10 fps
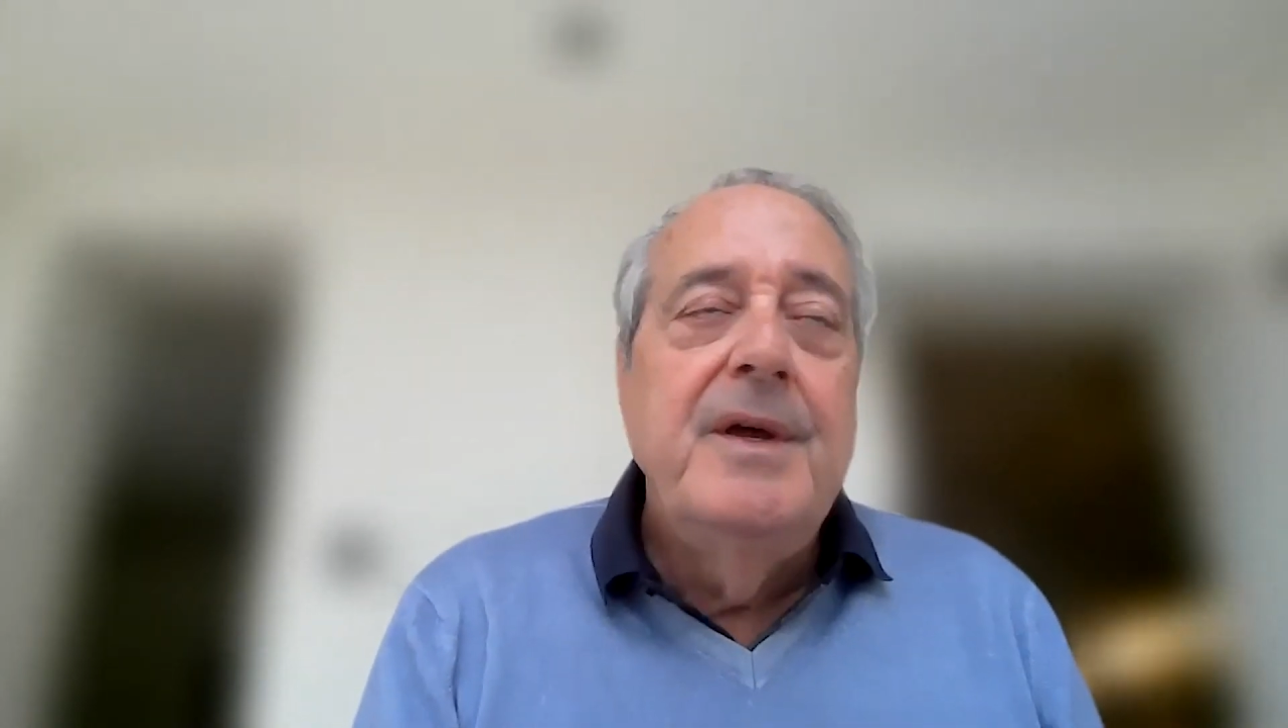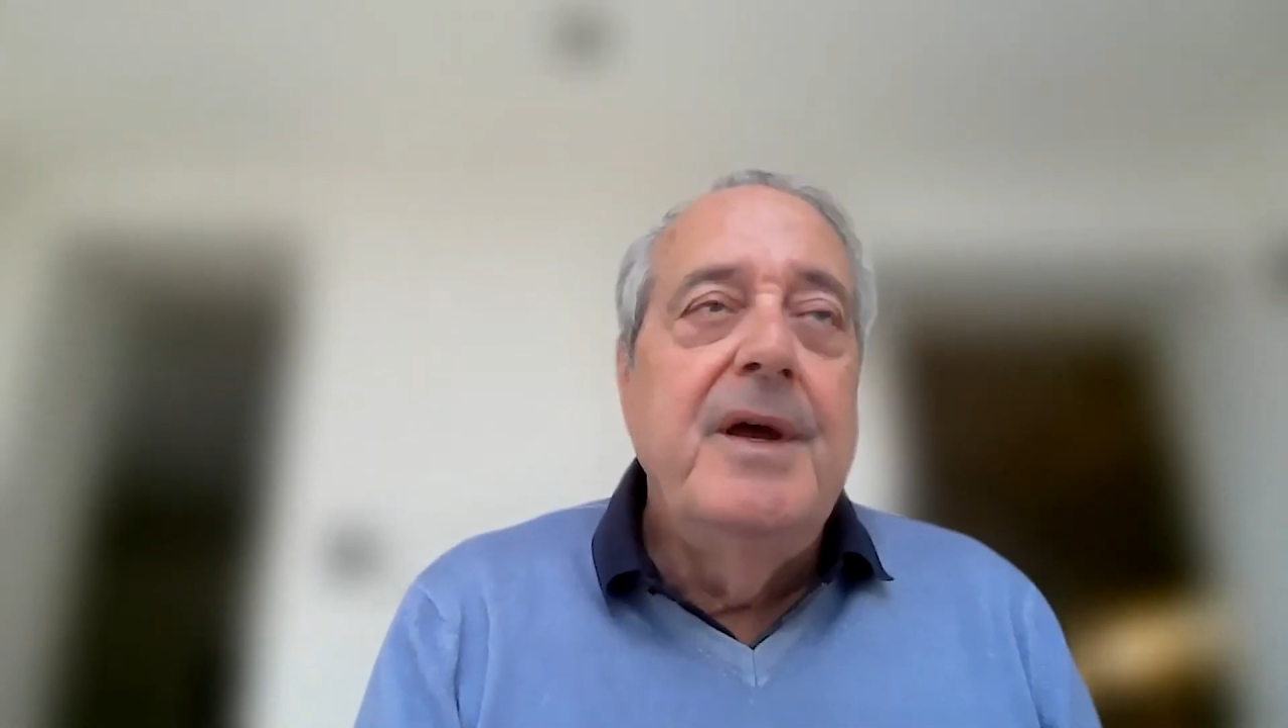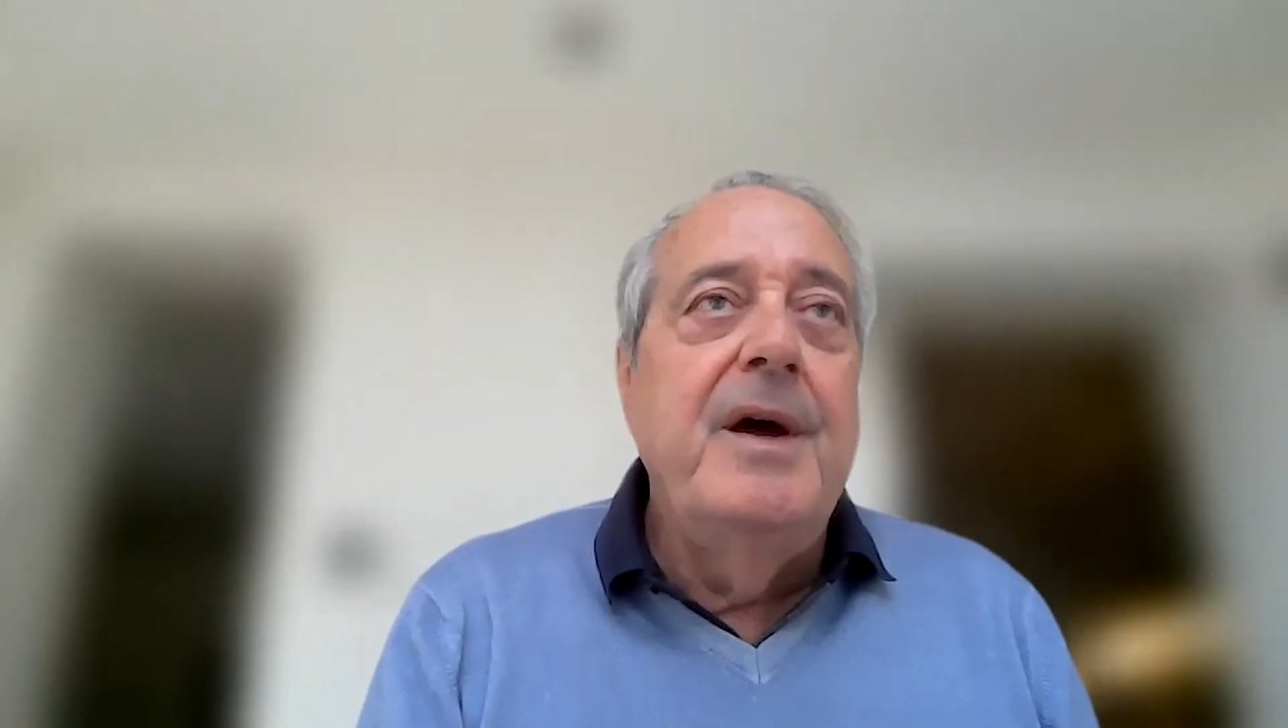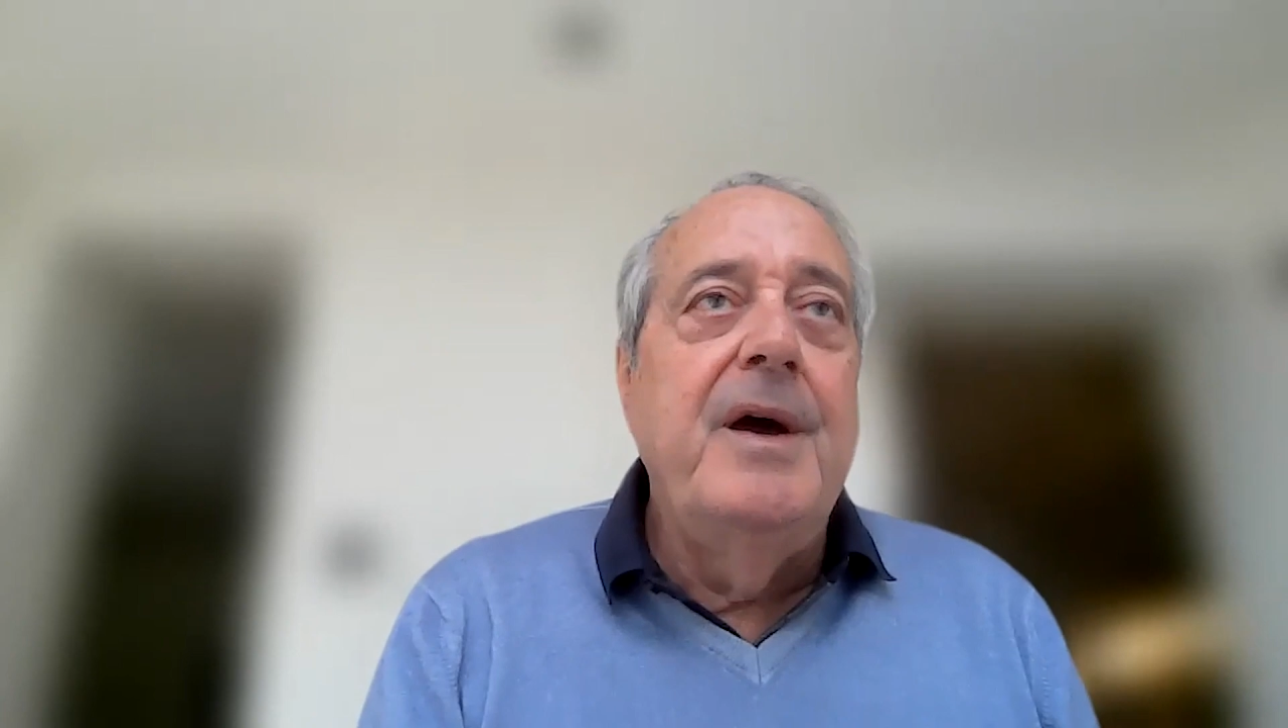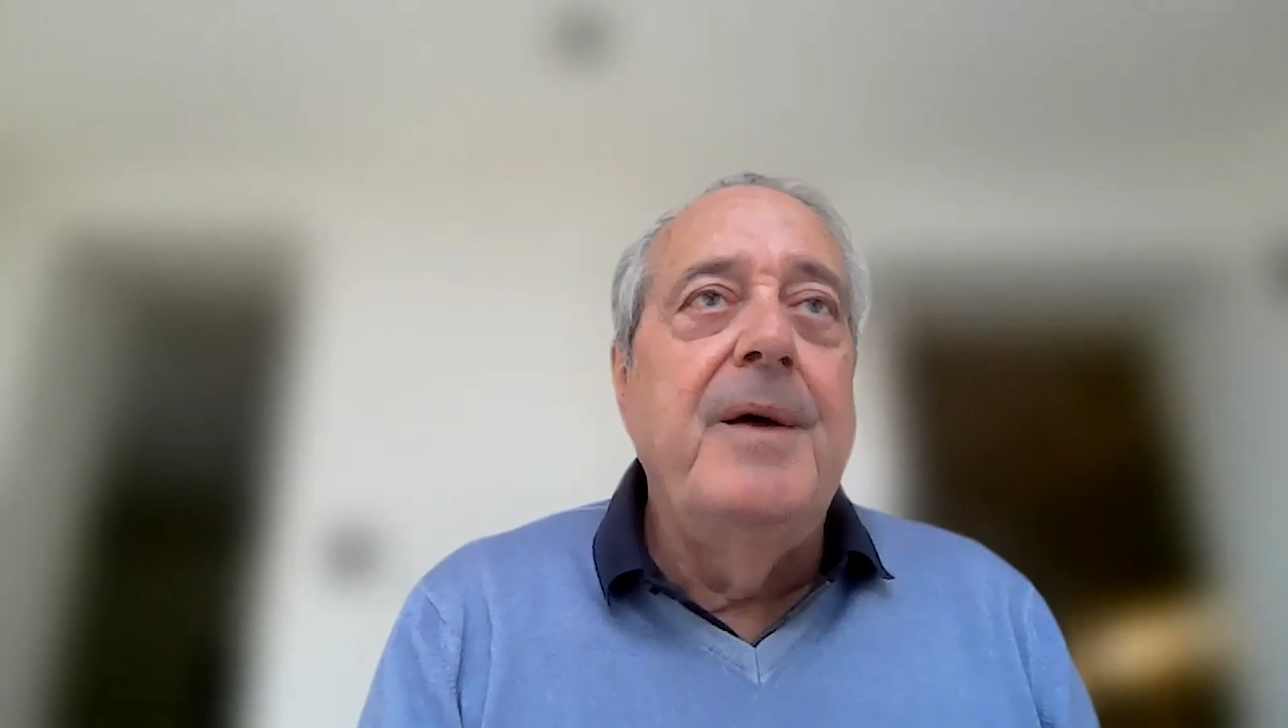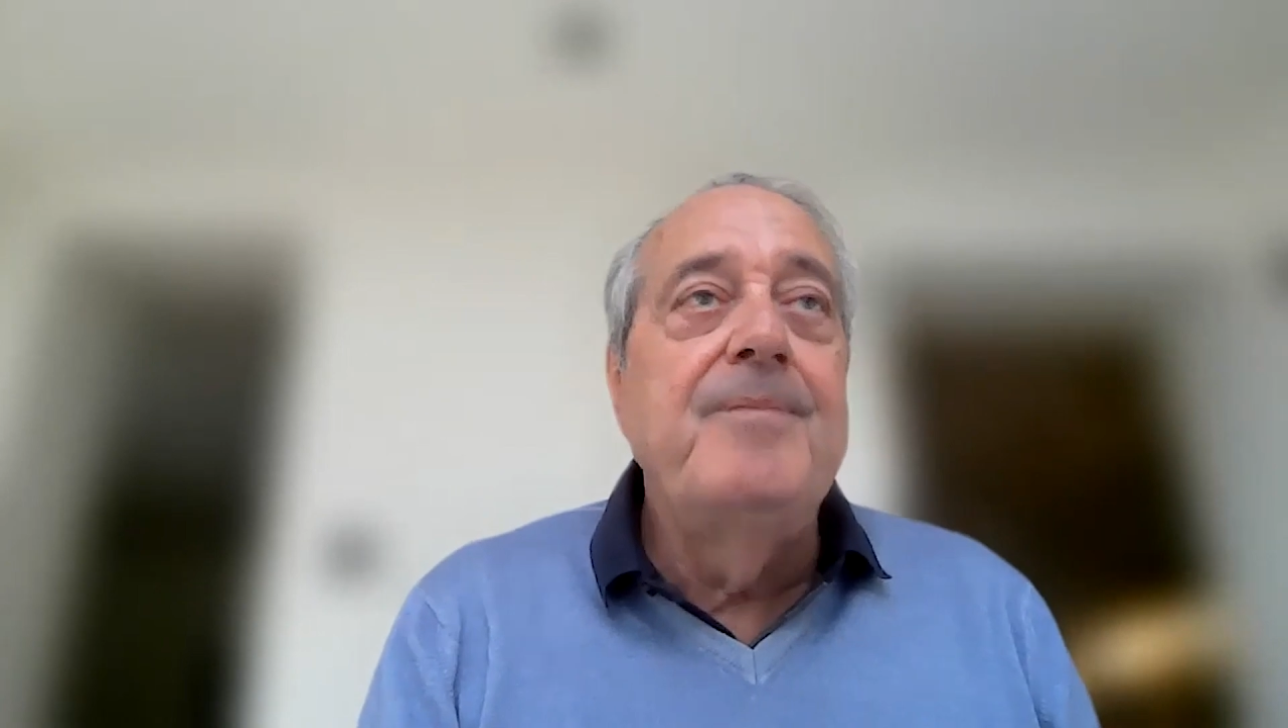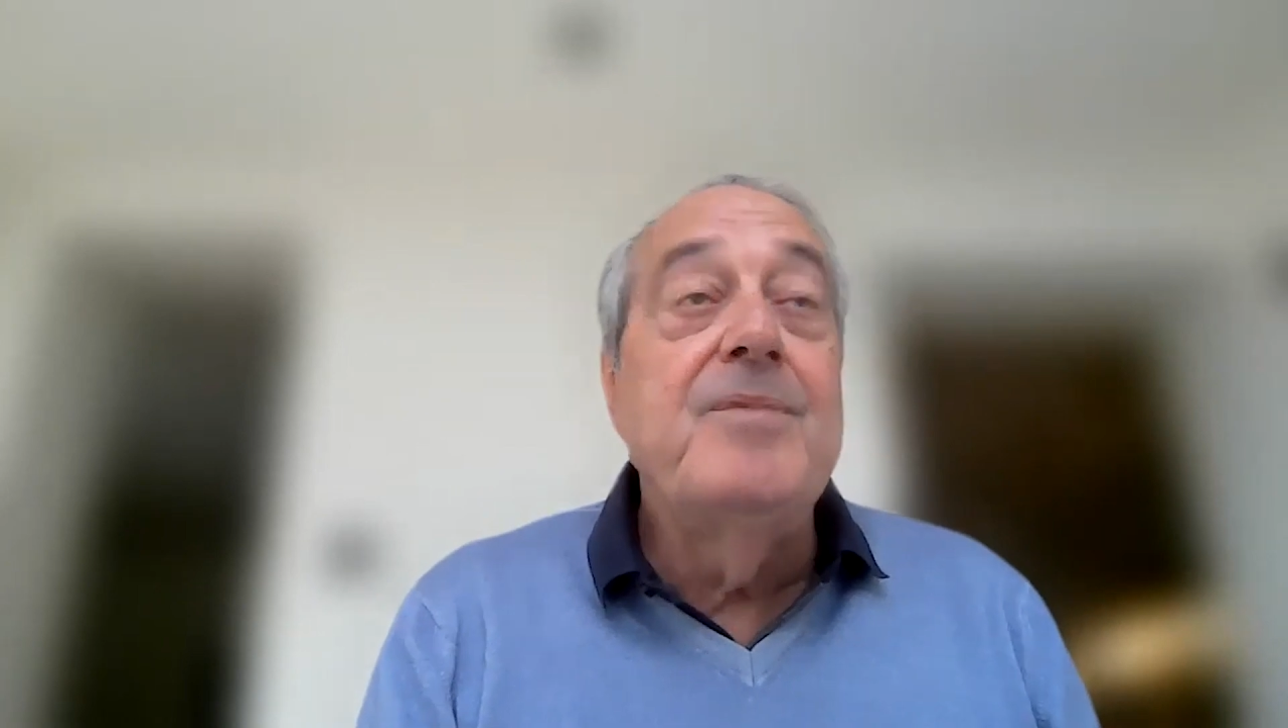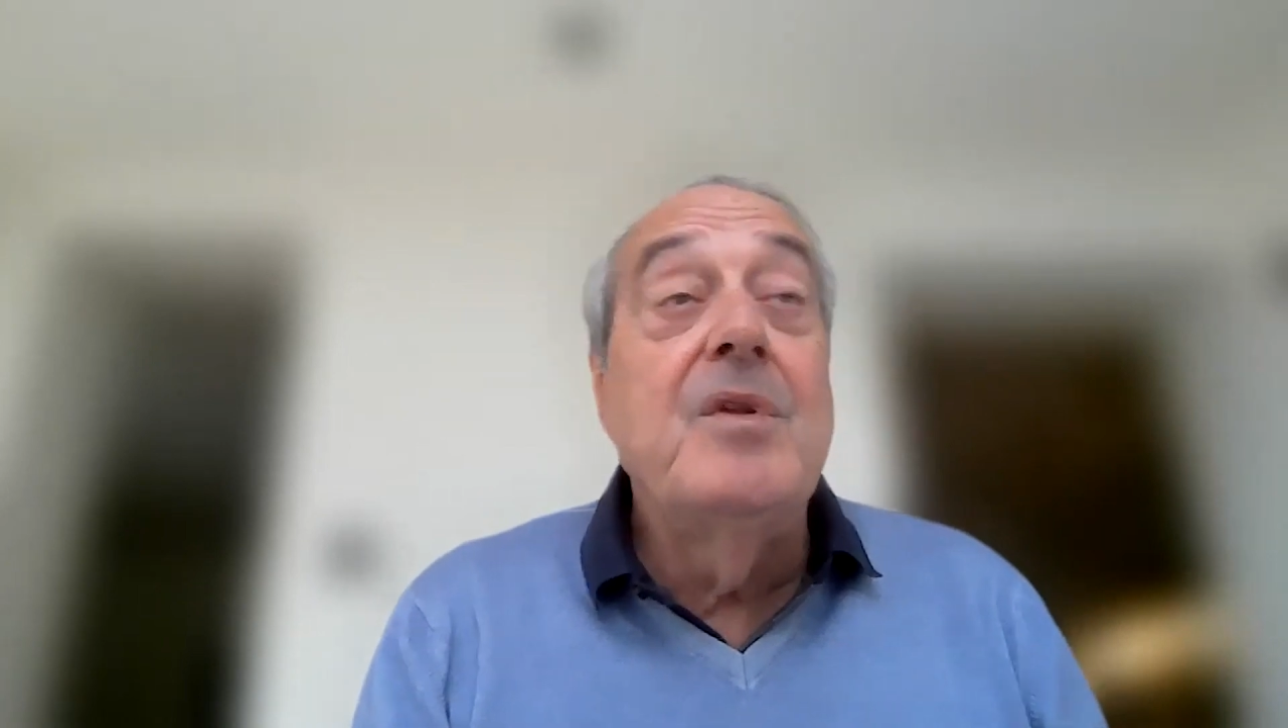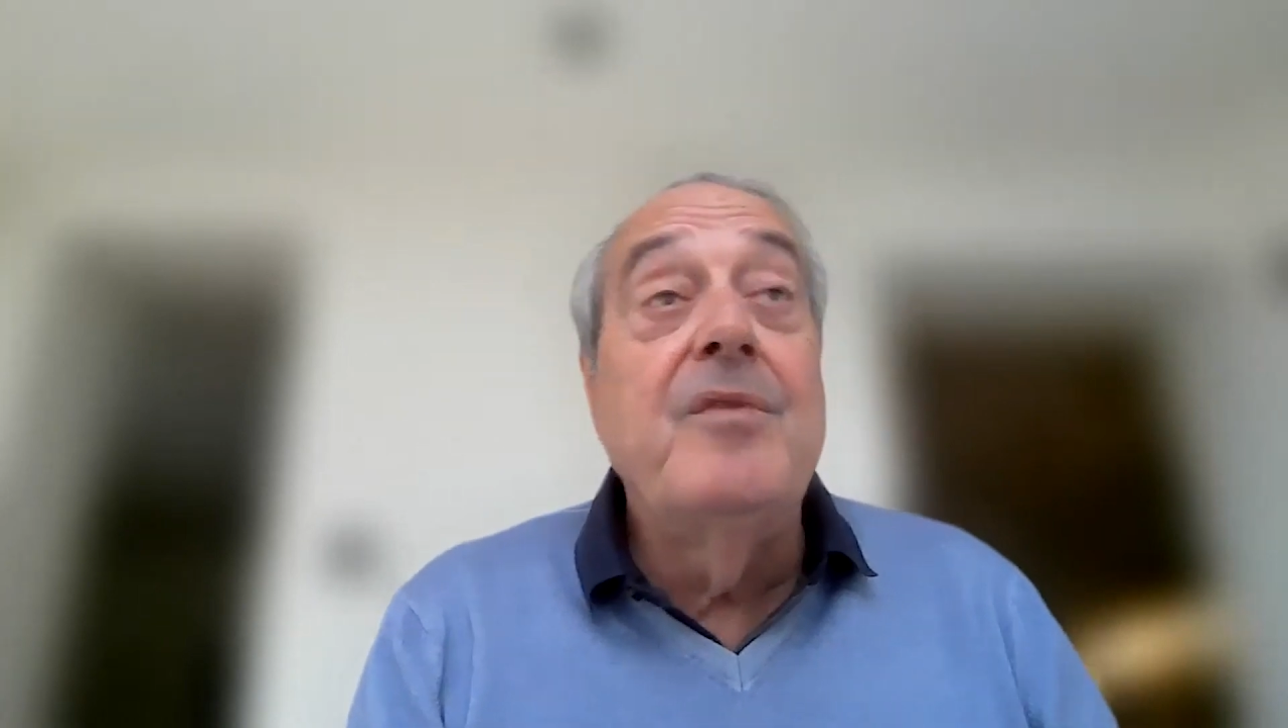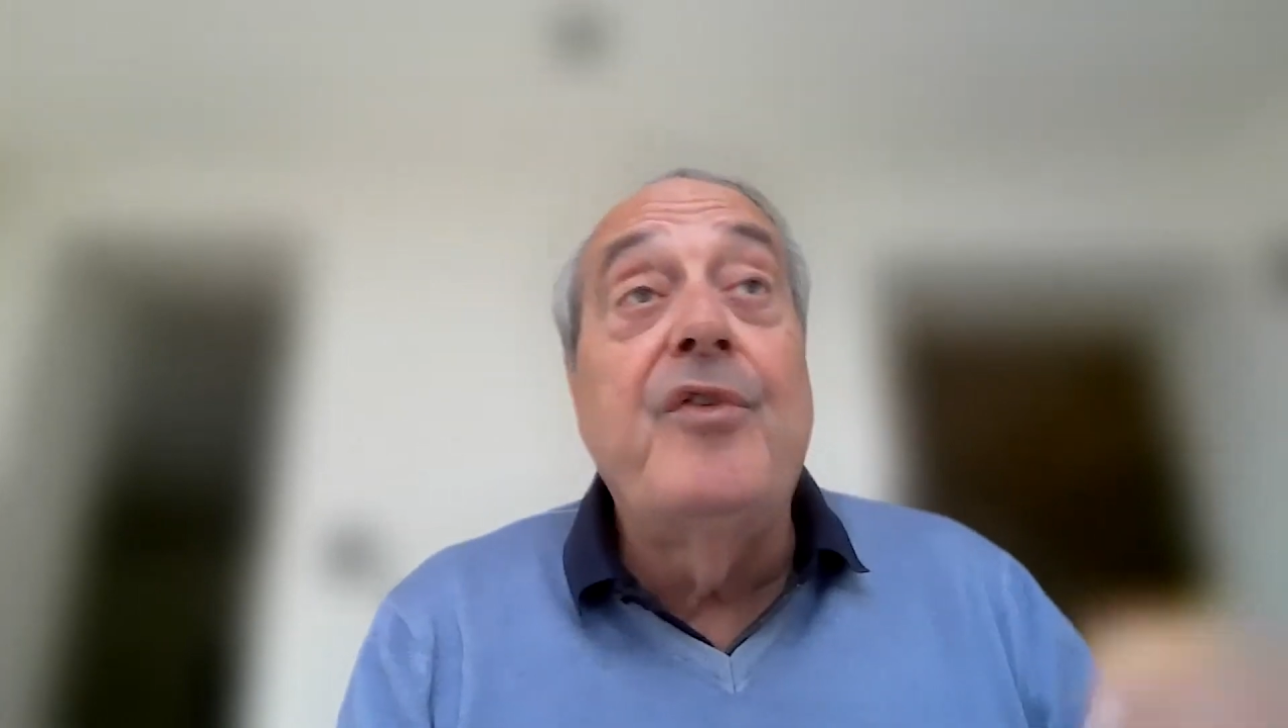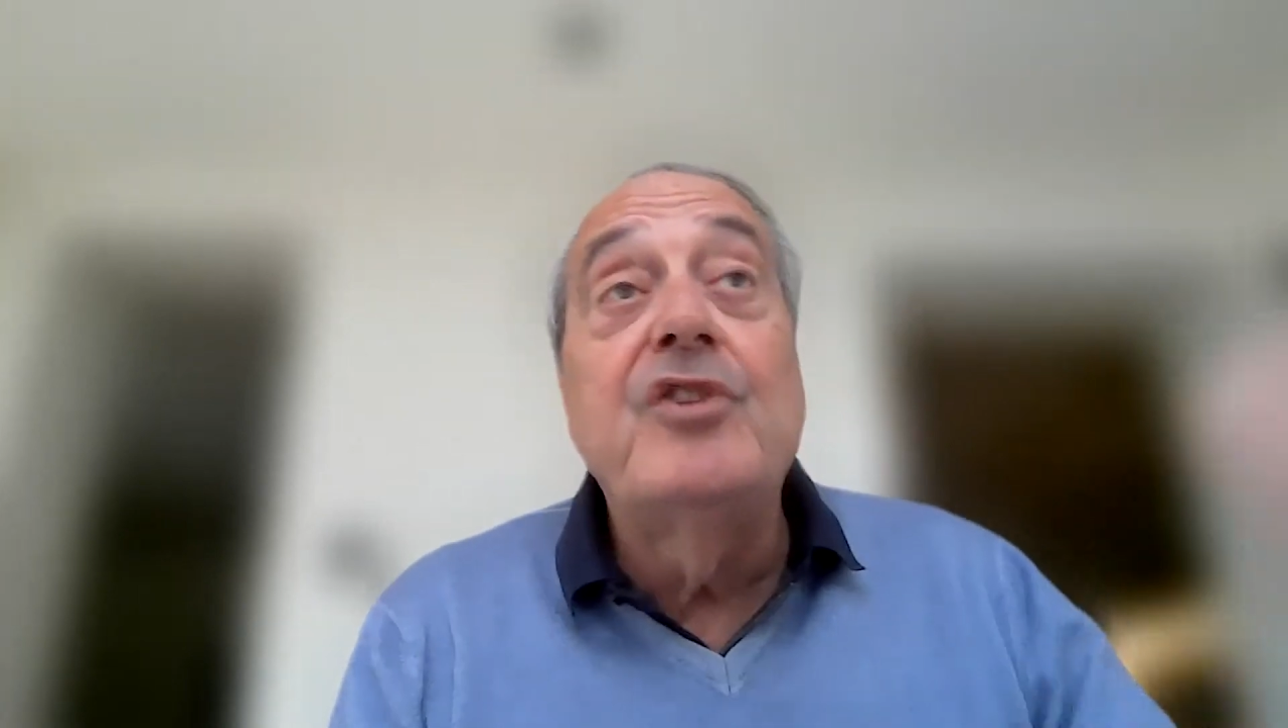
For